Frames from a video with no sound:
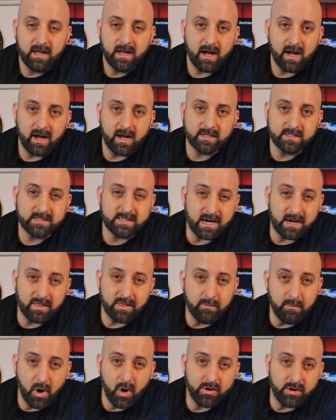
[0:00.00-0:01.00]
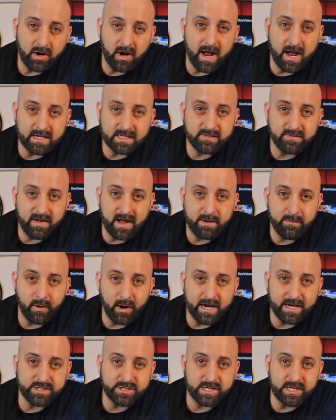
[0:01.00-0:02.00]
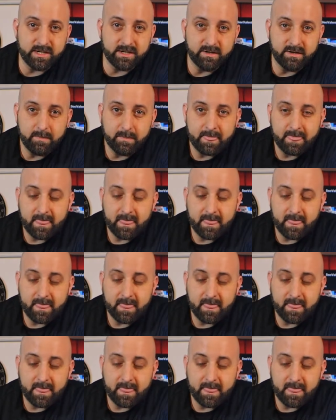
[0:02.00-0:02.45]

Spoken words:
instead of the motorized vibration.